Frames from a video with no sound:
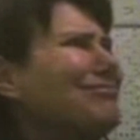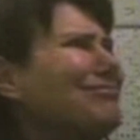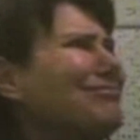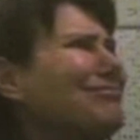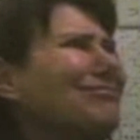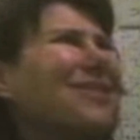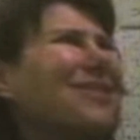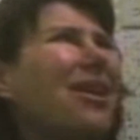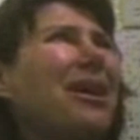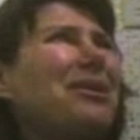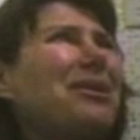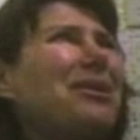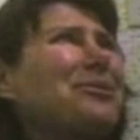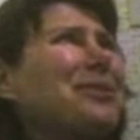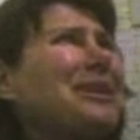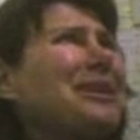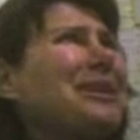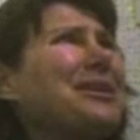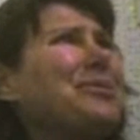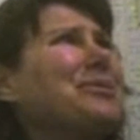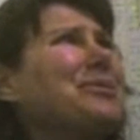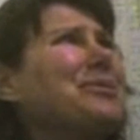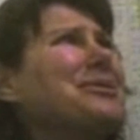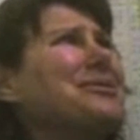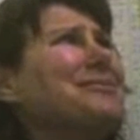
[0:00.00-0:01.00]
No, I don't think it
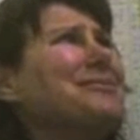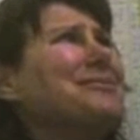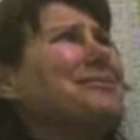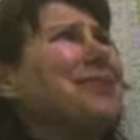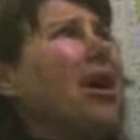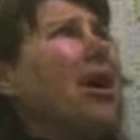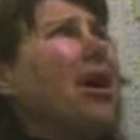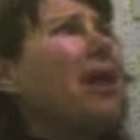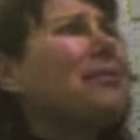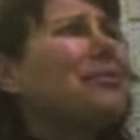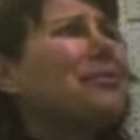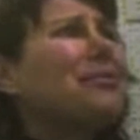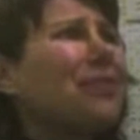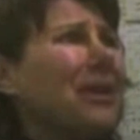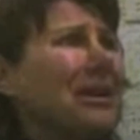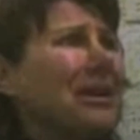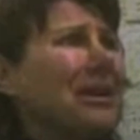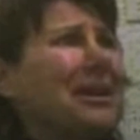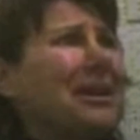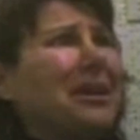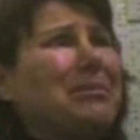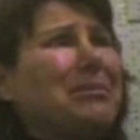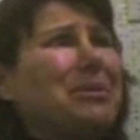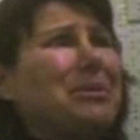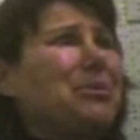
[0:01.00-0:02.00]
was not friendly.
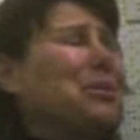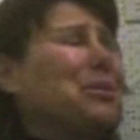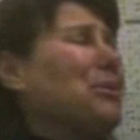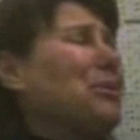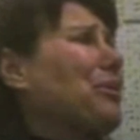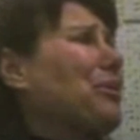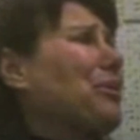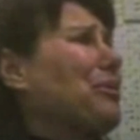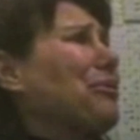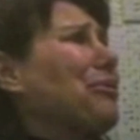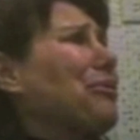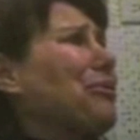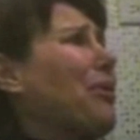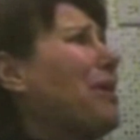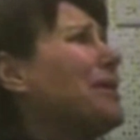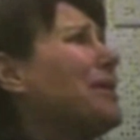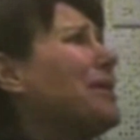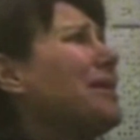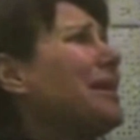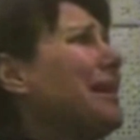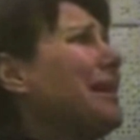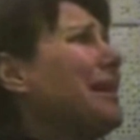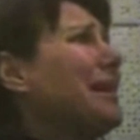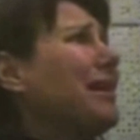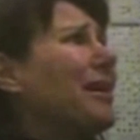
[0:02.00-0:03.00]
I mean, we were
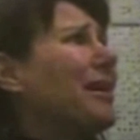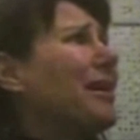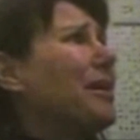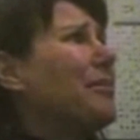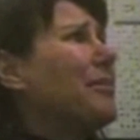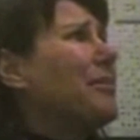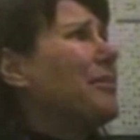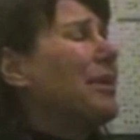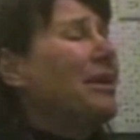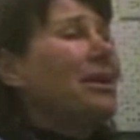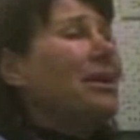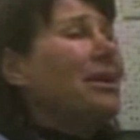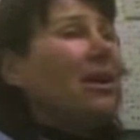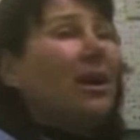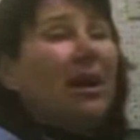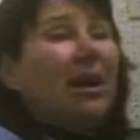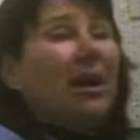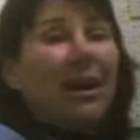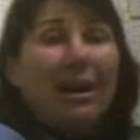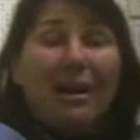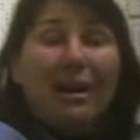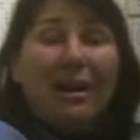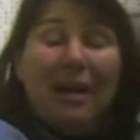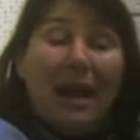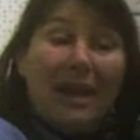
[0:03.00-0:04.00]
friendly.
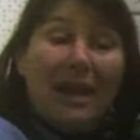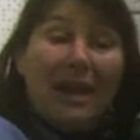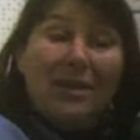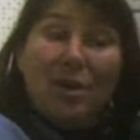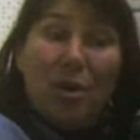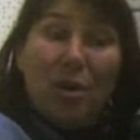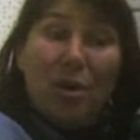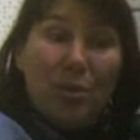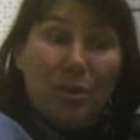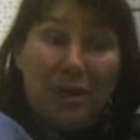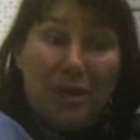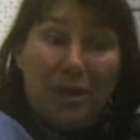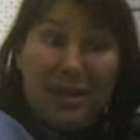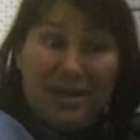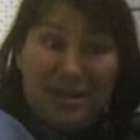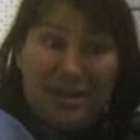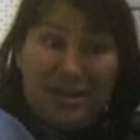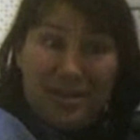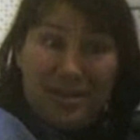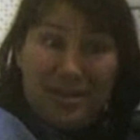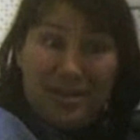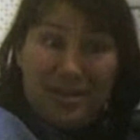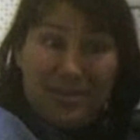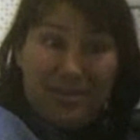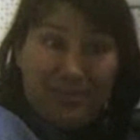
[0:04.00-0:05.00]
I know that
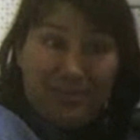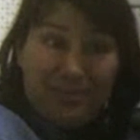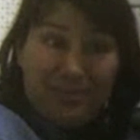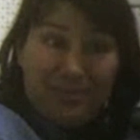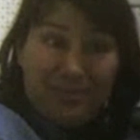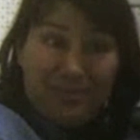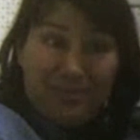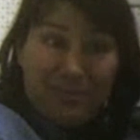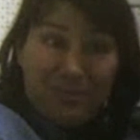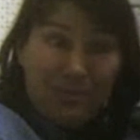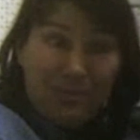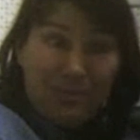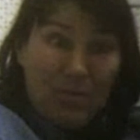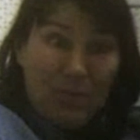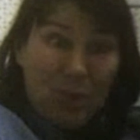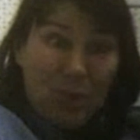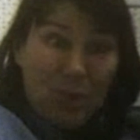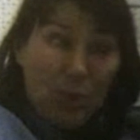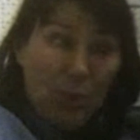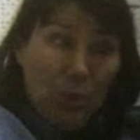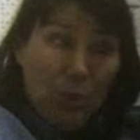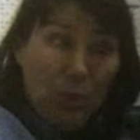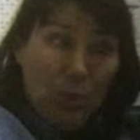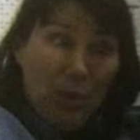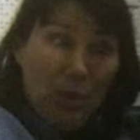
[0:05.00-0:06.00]

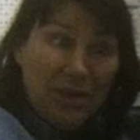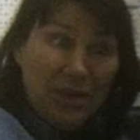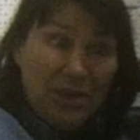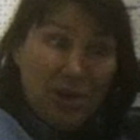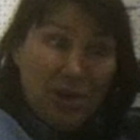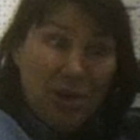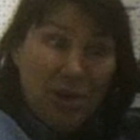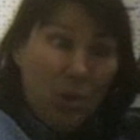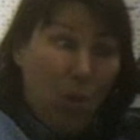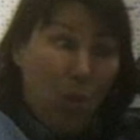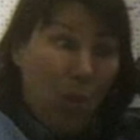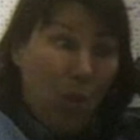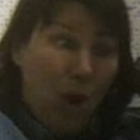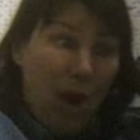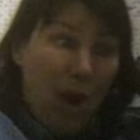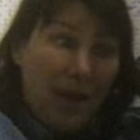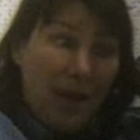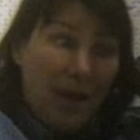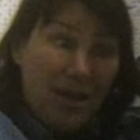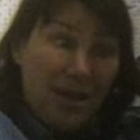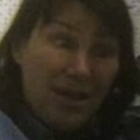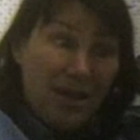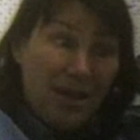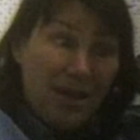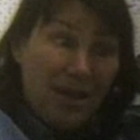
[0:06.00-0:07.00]
we went to
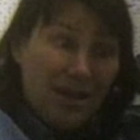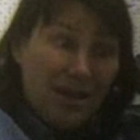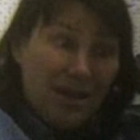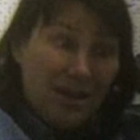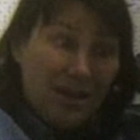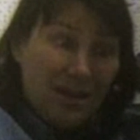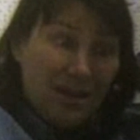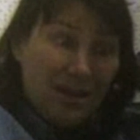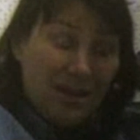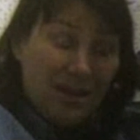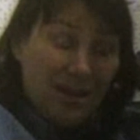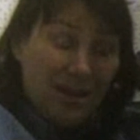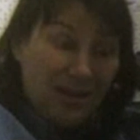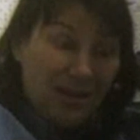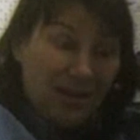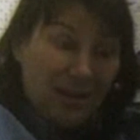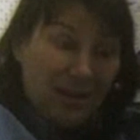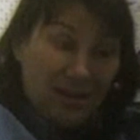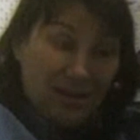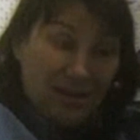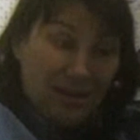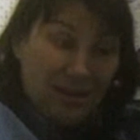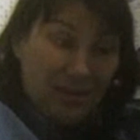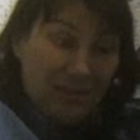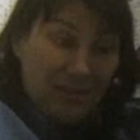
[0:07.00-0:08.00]
Hawaii
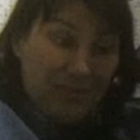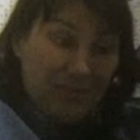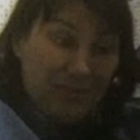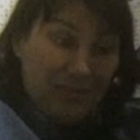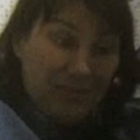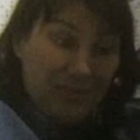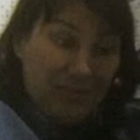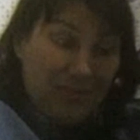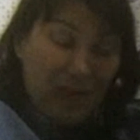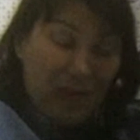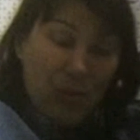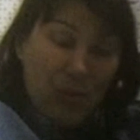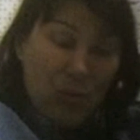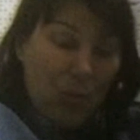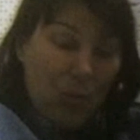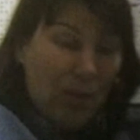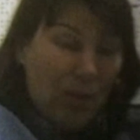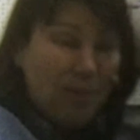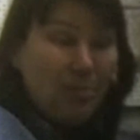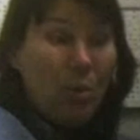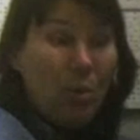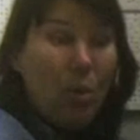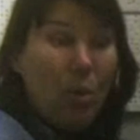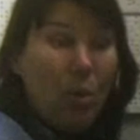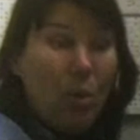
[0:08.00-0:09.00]
at one
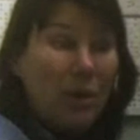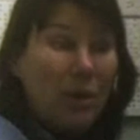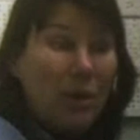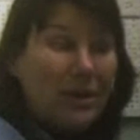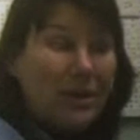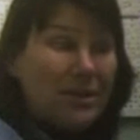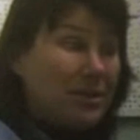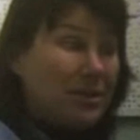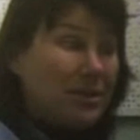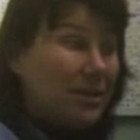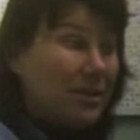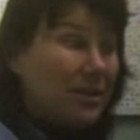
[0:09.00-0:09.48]
point.